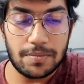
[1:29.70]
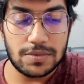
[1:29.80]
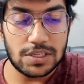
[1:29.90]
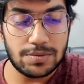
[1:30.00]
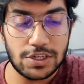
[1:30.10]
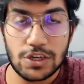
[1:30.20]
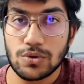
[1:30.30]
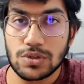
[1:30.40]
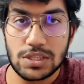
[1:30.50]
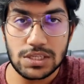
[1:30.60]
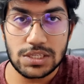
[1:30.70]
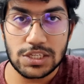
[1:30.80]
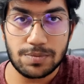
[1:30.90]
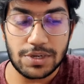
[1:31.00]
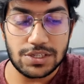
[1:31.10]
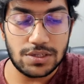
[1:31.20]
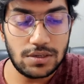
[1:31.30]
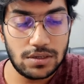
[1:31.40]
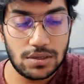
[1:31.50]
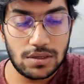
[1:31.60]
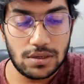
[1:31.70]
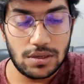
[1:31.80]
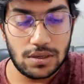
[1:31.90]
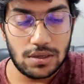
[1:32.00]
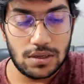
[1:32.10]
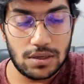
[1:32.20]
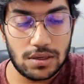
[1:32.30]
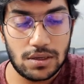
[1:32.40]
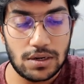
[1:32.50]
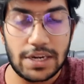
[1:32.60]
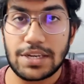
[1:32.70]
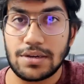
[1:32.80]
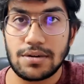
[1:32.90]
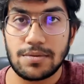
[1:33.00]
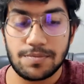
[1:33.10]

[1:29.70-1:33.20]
substitute this expression right here.